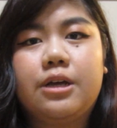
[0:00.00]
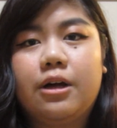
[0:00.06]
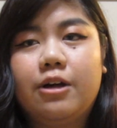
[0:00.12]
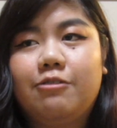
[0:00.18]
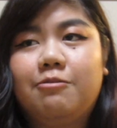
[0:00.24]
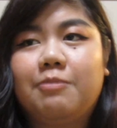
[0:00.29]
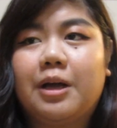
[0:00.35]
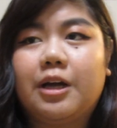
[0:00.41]

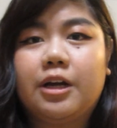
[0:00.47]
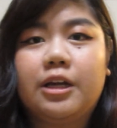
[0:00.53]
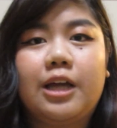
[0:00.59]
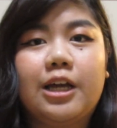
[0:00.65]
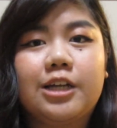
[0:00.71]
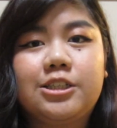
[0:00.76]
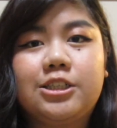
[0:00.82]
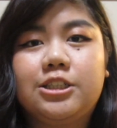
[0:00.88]
of my
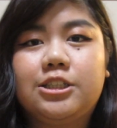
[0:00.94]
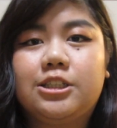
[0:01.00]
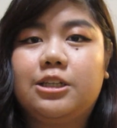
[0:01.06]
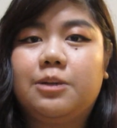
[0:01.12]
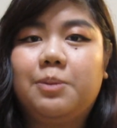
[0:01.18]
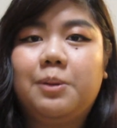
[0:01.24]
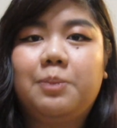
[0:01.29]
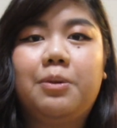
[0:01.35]
connections and
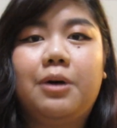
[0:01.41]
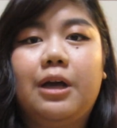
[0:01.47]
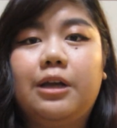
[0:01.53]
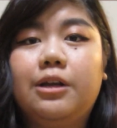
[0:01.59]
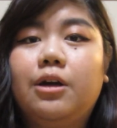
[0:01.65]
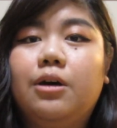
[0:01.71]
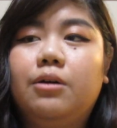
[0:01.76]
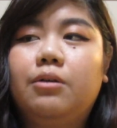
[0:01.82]
the people I
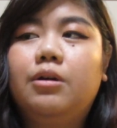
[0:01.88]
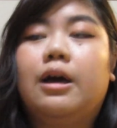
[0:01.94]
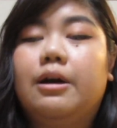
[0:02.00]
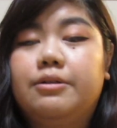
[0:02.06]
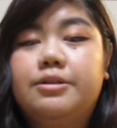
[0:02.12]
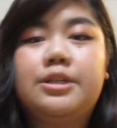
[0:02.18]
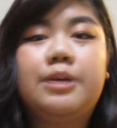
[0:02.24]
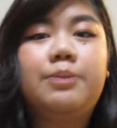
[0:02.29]
know,
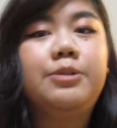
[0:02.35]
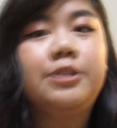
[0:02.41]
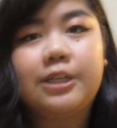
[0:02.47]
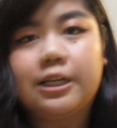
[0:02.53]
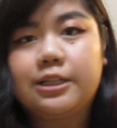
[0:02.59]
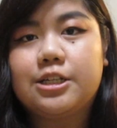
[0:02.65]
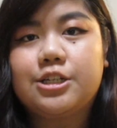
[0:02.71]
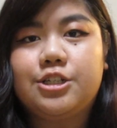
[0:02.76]
I was able to
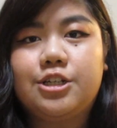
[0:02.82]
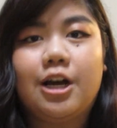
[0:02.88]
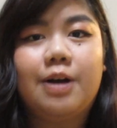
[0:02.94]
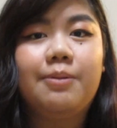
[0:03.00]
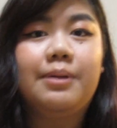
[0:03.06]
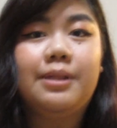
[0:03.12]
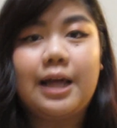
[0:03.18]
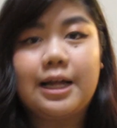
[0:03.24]
get this
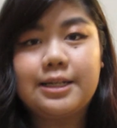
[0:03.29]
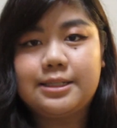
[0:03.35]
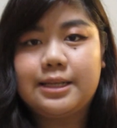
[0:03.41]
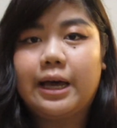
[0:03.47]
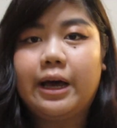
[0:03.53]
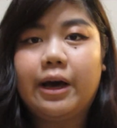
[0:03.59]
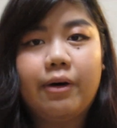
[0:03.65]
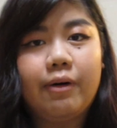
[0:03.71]
job, and that's
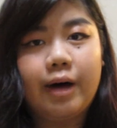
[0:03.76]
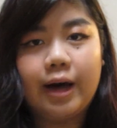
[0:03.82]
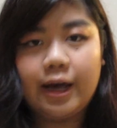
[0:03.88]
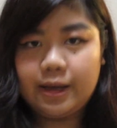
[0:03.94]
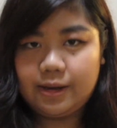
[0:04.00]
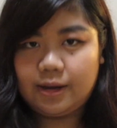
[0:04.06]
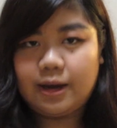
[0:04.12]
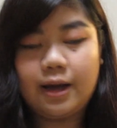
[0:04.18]
how
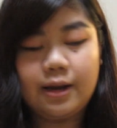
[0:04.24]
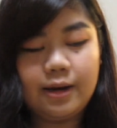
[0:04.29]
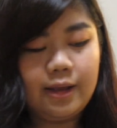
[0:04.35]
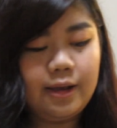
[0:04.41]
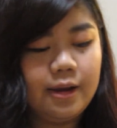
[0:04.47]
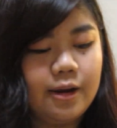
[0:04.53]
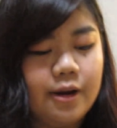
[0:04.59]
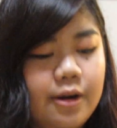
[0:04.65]
I got
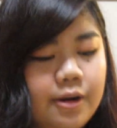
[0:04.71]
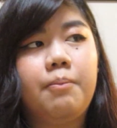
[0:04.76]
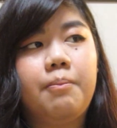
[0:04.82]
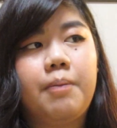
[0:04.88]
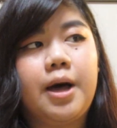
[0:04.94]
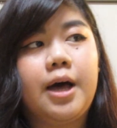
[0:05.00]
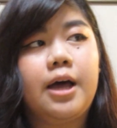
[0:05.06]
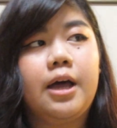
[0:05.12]
here.
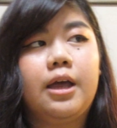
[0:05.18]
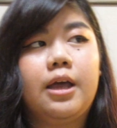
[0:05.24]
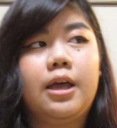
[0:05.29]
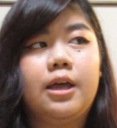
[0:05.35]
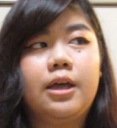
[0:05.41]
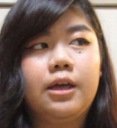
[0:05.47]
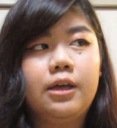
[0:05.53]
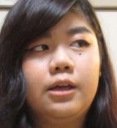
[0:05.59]

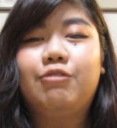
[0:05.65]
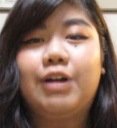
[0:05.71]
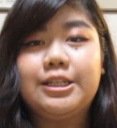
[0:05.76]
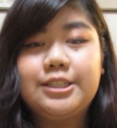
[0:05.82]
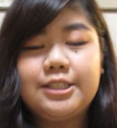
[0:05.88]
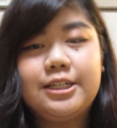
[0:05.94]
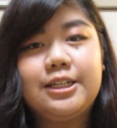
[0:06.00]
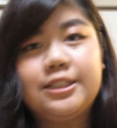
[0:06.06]
My
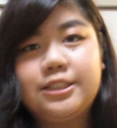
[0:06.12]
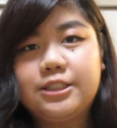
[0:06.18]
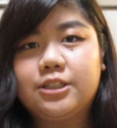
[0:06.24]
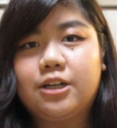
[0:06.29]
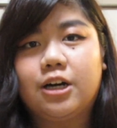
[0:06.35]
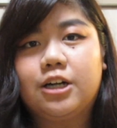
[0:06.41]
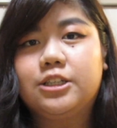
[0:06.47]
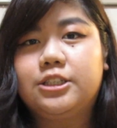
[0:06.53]
residence
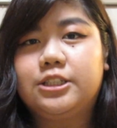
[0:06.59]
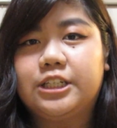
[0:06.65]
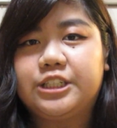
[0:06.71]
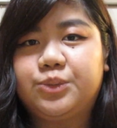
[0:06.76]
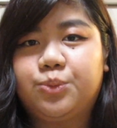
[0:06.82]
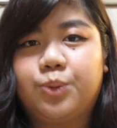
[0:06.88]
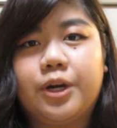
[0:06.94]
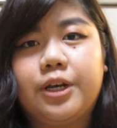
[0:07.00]
card
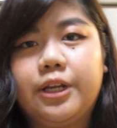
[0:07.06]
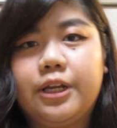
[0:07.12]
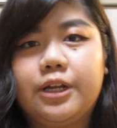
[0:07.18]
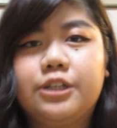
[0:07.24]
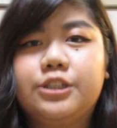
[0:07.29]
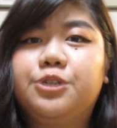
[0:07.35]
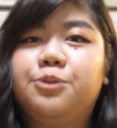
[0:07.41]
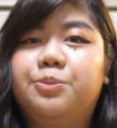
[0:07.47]
says 1
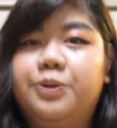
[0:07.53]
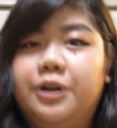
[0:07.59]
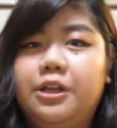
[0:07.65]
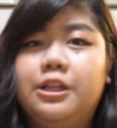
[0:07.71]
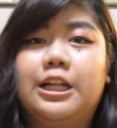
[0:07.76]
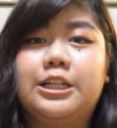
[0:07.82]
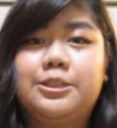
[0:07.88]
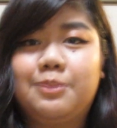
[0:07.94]
year, so
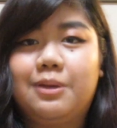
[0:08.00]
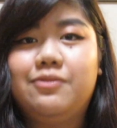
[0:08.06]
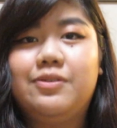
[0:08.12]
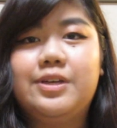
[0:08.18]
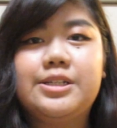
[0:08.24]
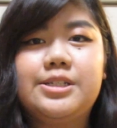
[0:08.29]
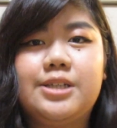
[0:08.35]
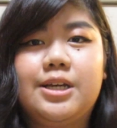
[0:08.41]
that's my
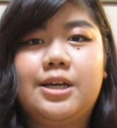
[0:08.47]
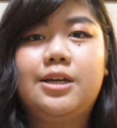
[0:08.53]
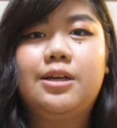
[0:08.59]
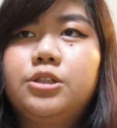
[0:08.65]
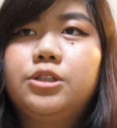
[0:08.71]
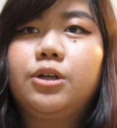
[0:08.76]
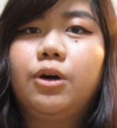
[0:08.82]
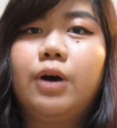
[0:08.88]
visa.
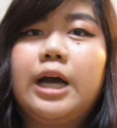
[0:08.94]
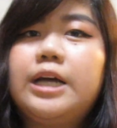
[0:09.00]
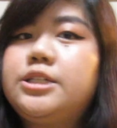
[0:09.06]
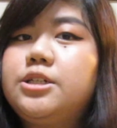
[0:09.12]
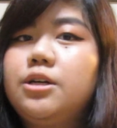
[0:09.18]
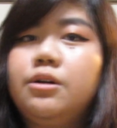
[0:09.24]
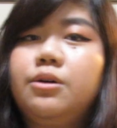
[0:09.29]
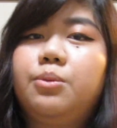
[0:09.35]
So I
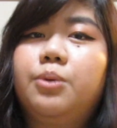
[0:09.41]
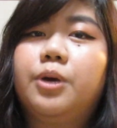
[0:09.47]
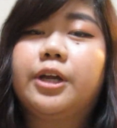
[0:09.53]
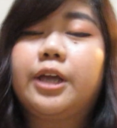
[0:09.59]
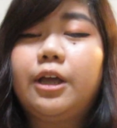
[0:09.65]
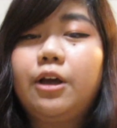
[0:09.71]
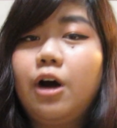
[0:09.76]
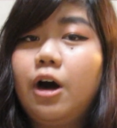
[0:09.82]
started
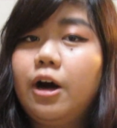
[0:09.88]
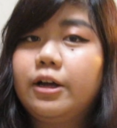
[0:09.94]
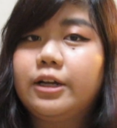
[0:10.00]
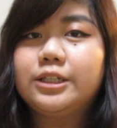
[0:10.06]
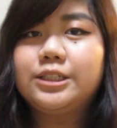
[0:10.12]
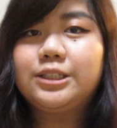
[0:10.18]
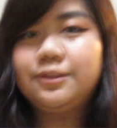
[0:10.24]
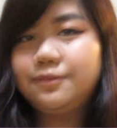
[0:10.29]
working
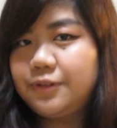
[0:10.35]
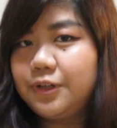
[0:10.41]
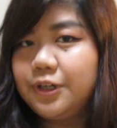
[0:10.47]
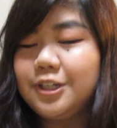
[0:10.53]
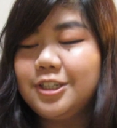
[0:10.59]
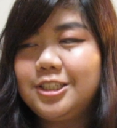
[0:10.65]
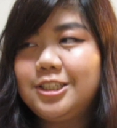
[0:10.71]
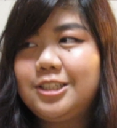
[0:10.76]
August
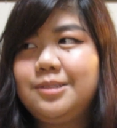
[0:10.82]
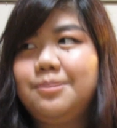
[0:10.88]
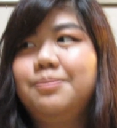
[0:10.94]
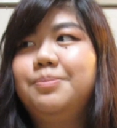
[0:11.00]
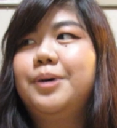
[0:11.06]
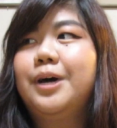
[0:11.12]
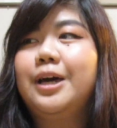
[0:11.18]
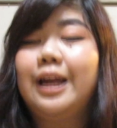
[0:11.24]
1st,
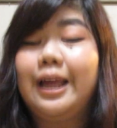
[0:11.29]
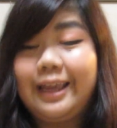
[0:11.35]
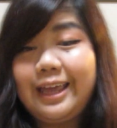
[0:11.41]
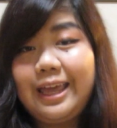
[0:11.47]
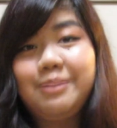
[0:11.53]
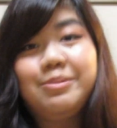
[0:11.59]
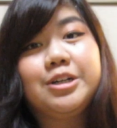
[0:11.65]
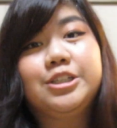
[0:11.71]
but I
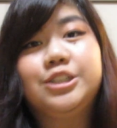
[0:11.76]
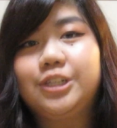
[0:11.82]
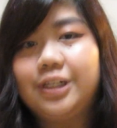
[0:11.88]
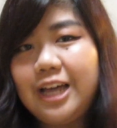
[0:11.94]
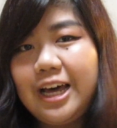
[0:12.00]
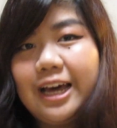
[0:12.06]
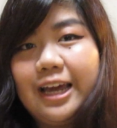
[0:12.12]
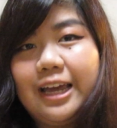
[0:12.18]
came here
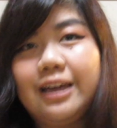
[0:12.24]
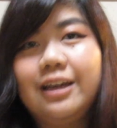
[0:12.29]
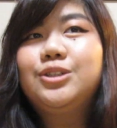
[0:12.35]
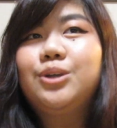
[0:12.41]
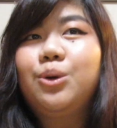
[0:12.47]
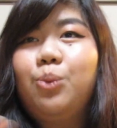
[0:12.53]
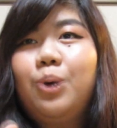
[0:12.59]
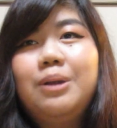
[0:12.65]
July.
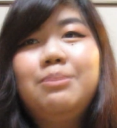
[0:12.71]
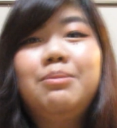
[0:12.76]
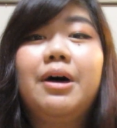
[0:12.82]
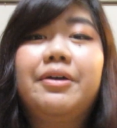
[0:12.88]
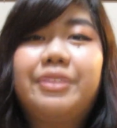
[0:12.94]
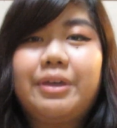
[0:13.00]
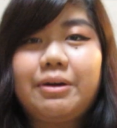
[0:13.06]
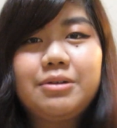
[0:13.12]
So 1
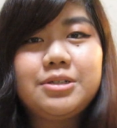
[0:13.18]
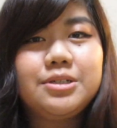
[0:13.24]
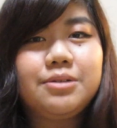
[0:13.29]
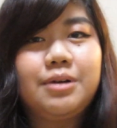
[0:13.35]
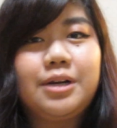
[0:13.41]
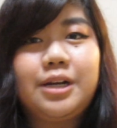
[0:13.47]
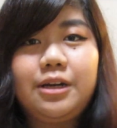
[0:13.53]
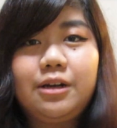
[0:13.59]
month I was
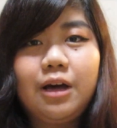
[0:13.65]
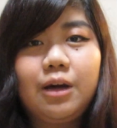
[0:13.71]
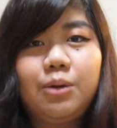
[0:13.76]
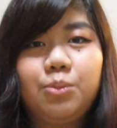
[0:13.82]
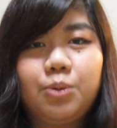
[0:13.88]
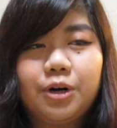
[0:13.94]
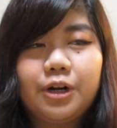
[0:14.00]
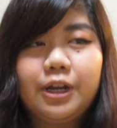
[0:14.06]
already
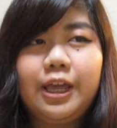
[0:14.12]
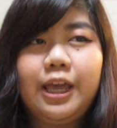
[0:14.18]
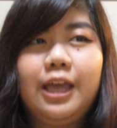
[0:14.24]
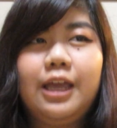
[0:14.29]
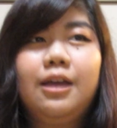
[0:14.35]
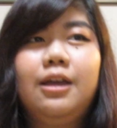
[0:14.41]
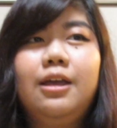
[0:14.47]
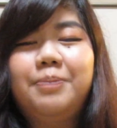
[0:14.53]
not
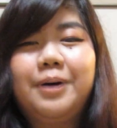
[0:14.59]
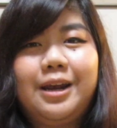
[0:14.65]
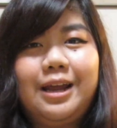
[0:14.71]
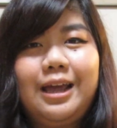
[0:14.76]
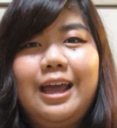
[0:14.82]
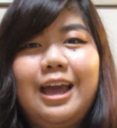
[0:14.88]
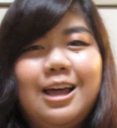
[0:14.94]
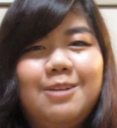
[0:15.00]
working, but
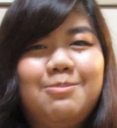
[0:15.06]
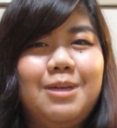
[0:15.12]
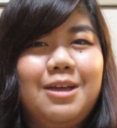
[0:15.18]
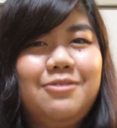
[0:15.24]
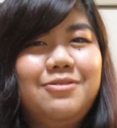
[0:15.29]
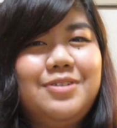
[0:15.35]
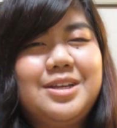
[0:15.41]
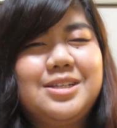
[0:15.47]
I had
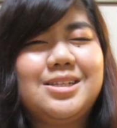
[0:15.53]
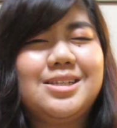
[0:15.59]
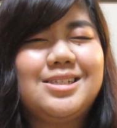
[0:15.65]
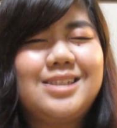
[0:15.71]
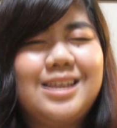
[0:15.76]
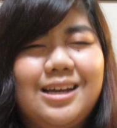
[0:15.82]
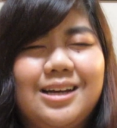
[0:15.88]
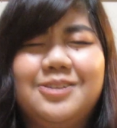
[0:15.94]
my visa
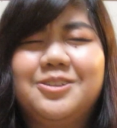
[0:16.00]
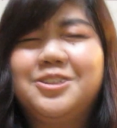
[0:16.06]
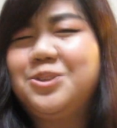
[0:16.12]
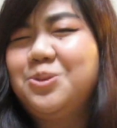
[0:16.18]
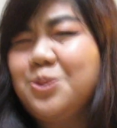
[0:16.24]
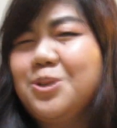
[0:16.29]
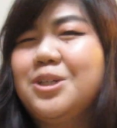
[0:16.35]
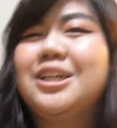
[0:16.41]
saying I
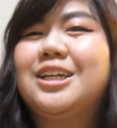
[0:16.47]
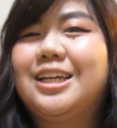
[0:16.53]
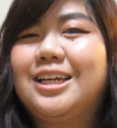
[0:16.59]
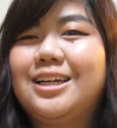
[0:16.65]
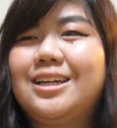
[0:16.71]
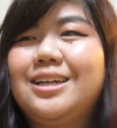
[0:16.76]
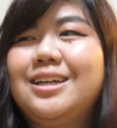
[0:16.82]
was working.